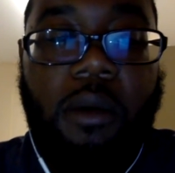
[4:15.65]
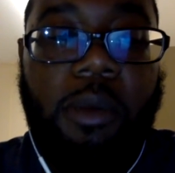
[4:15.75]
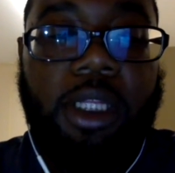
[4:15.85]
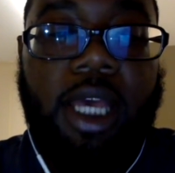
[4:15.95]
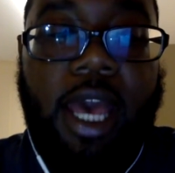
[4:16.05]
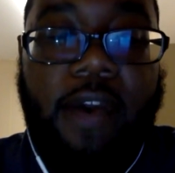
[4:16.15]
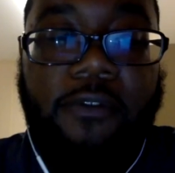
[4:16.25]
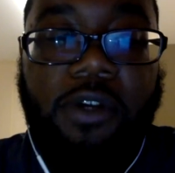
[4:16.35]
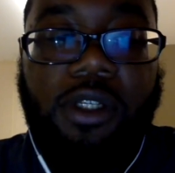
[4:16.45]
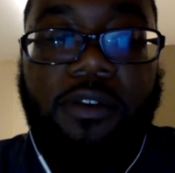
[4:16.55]
but the
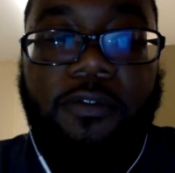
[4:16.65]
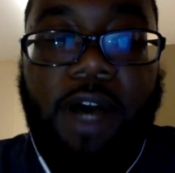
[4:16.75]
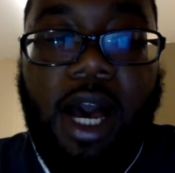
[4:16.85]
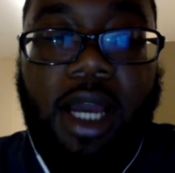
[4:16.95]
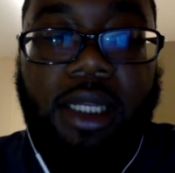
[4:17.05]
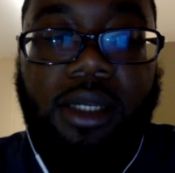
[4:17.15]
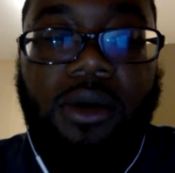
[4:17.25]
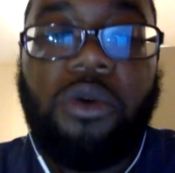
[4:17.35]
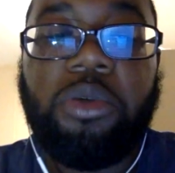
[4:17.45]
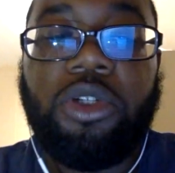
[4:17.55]
effort to find
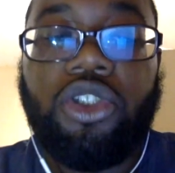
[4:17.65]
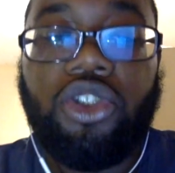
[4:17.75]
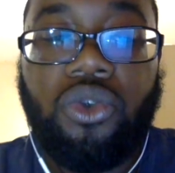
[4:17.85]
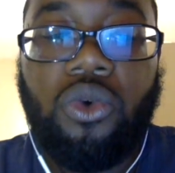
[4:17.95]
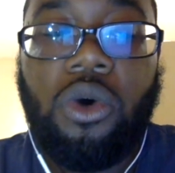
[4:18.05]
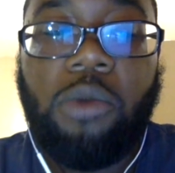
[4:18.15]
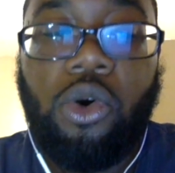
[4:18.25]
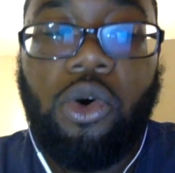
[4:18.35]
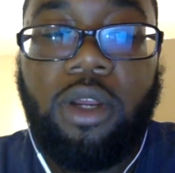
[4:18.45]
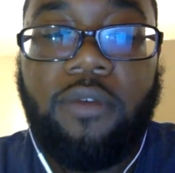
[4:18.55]
or pursue a
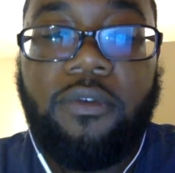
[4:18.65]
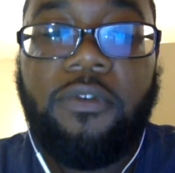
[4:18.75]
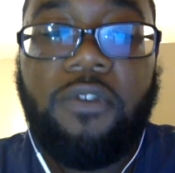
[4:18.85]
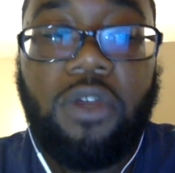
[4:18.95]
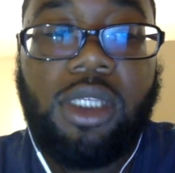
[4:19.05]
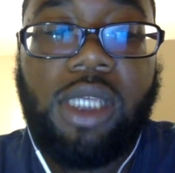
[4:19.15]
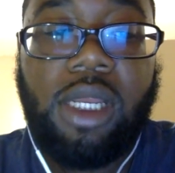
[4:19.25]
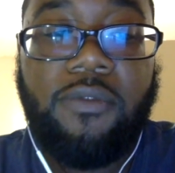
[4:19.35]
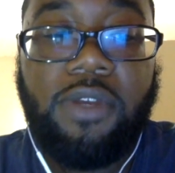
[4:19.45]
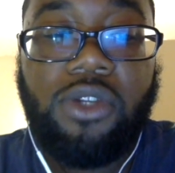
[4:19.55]
motive for these
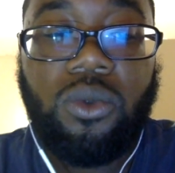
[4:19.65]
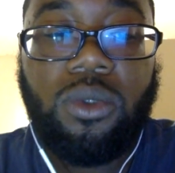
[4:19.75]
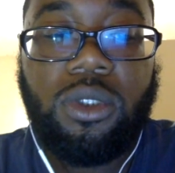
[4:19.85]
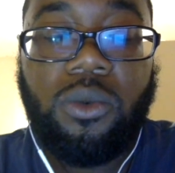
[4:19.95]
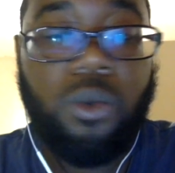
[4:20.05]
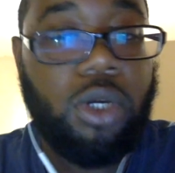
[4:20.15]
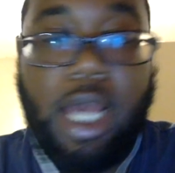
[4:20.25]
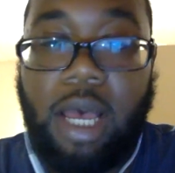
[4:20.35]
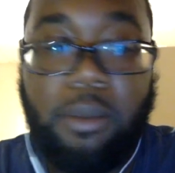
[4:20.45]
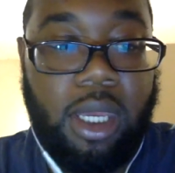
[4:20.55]
individuals were
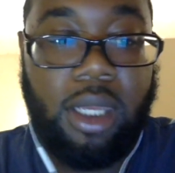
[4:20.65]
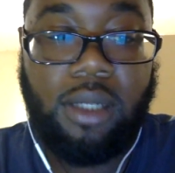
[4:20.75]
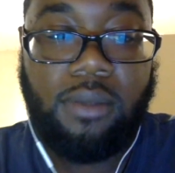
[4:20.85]
not made.